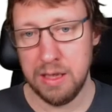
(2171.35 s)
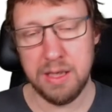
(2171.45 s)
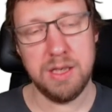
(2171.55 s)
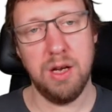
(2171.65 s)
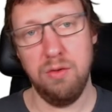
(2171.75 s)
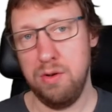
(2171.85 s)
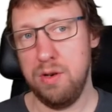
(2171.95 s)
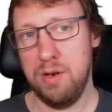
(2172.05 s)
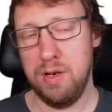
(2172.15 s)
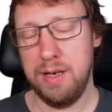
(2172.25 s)
So
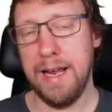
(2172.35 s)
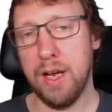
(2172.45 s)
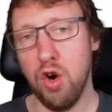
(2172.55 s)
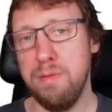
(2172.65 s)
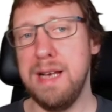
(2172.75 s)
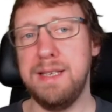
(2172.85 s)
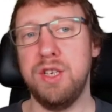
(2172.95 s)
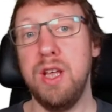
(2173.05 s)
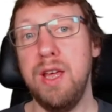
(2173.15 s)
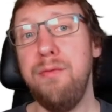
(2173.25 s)
take home
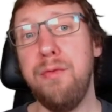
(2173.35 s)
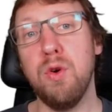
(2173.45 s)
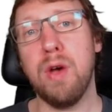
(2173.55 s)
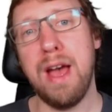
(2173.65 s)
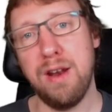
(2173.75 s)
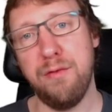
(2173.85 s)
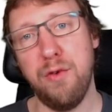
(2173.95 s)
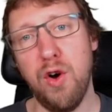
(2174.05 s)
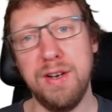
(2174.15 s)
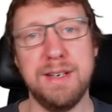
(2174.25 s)
message, if you can
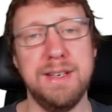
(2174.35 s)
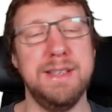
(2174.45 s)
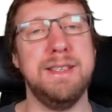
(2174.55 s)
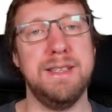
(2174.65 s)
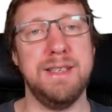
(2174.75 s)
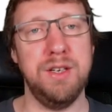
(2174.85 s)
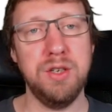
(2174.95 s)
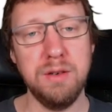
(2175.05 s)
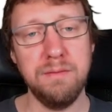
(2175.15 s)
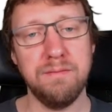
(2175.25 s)
avoid this
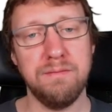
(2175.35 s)
decision,